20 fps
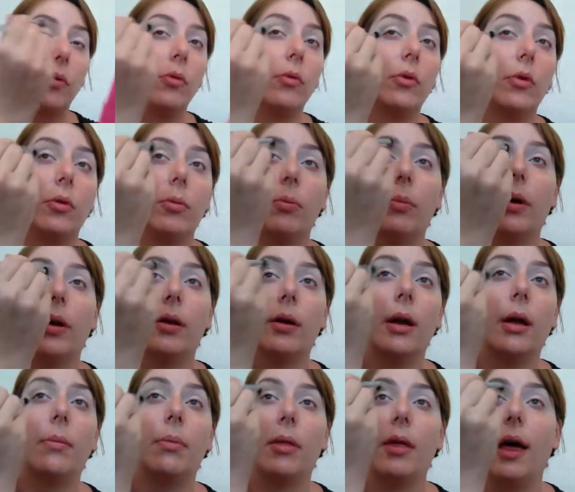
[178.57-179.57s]
I'm just building
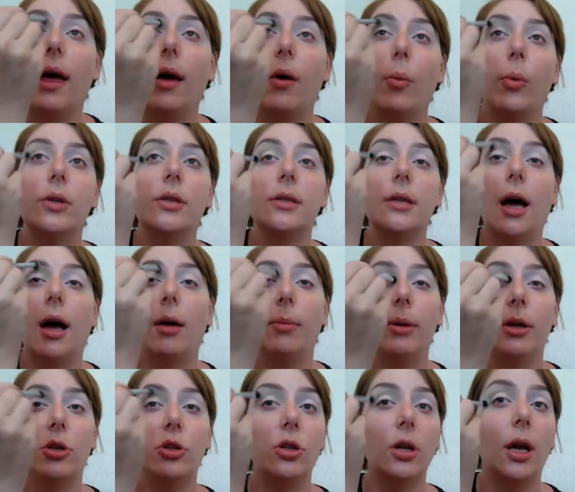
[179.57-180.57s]
up that
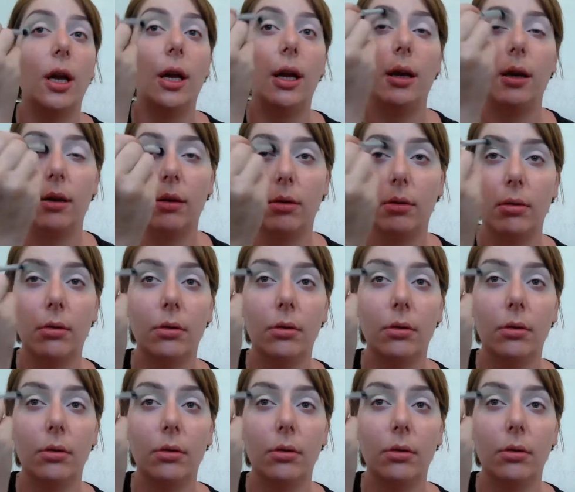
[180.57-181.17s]
wasabi shade.